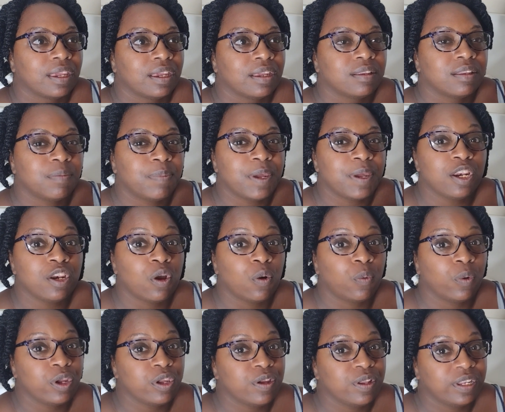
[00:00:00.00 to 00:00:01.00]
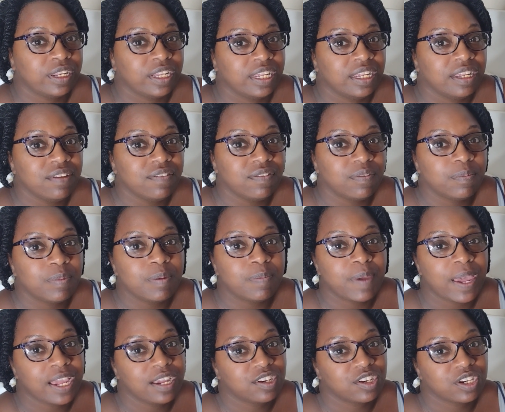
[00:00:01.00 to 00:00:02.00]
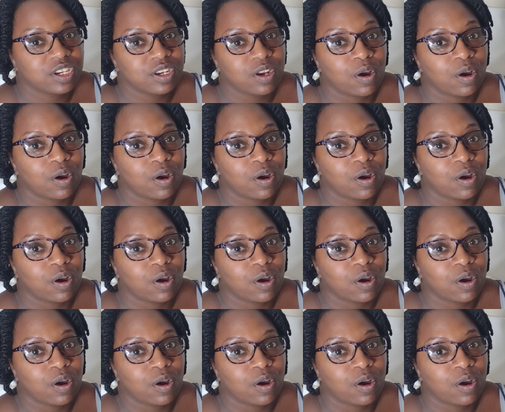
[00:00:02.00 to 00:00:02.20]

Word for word: depending on where you live, be patient